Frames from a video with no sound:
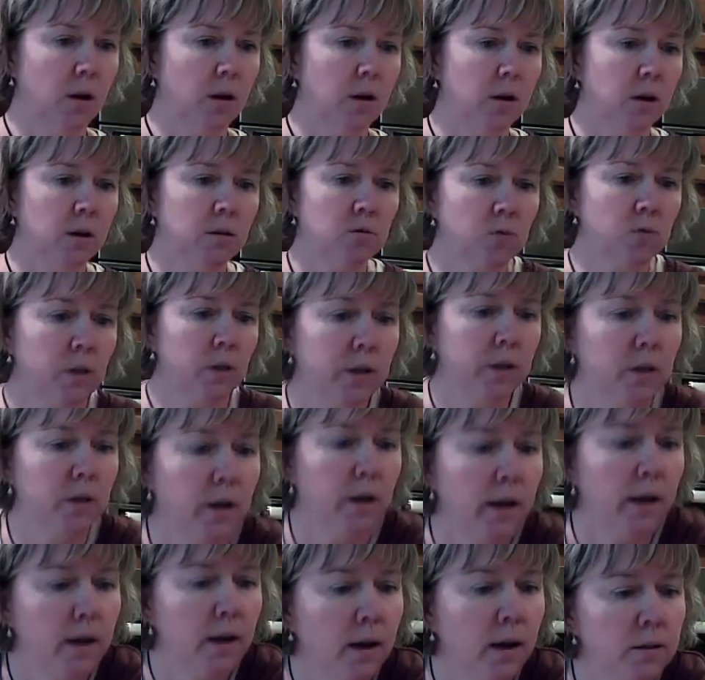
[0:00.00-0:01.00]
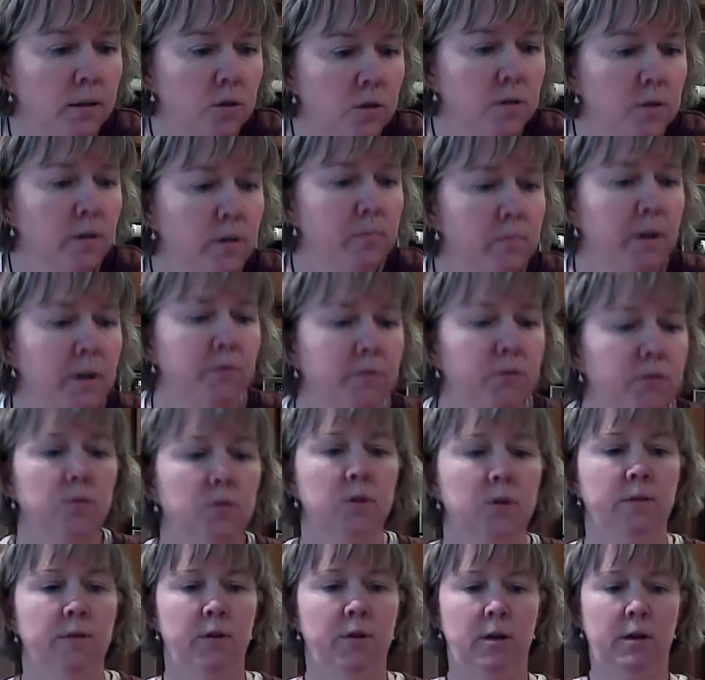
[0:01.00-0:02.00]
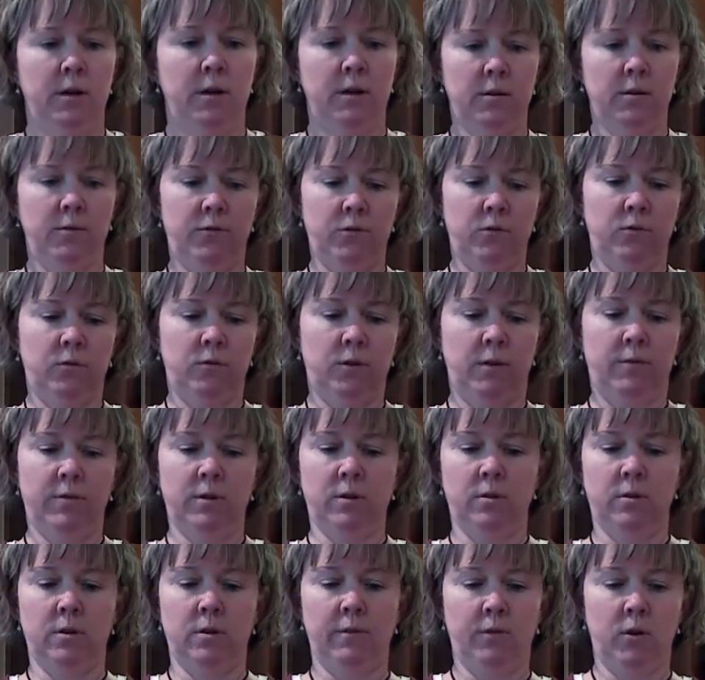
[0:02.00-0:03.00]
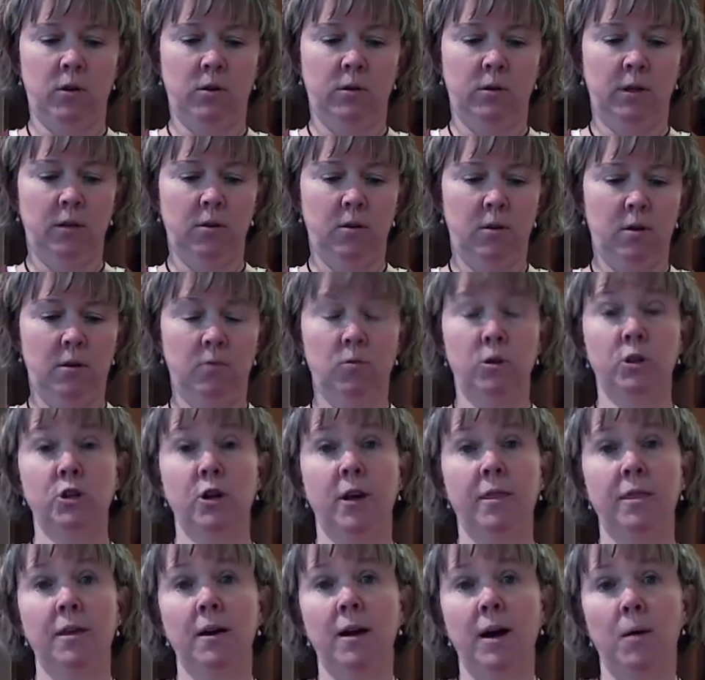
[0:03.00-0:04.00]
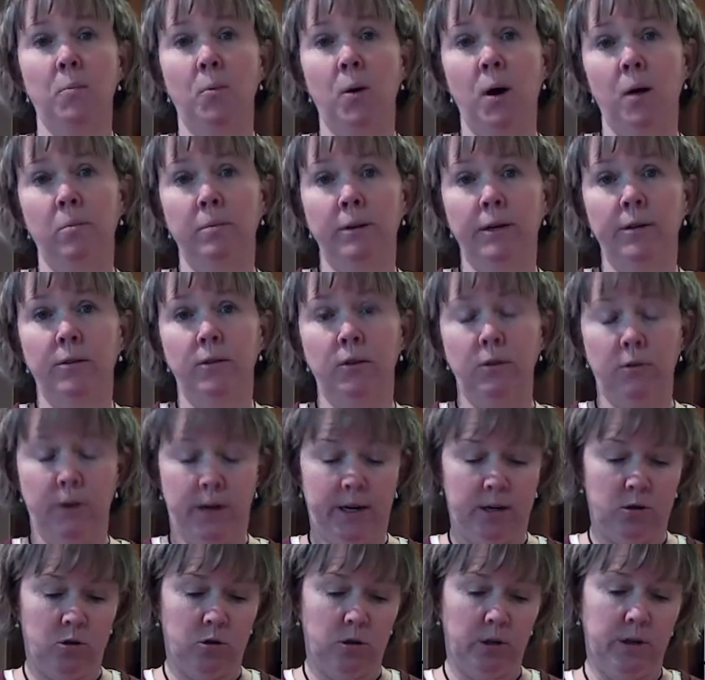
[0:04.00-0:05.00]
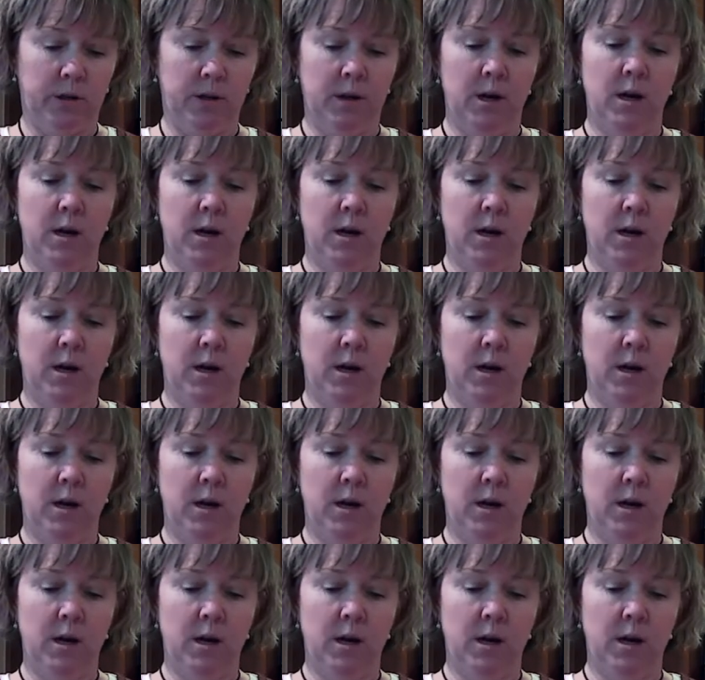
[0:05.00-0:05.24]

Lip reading: It's really great. I just love my FoodSaver. I get FoodSaver stuff all day long, which I think I probably do actually.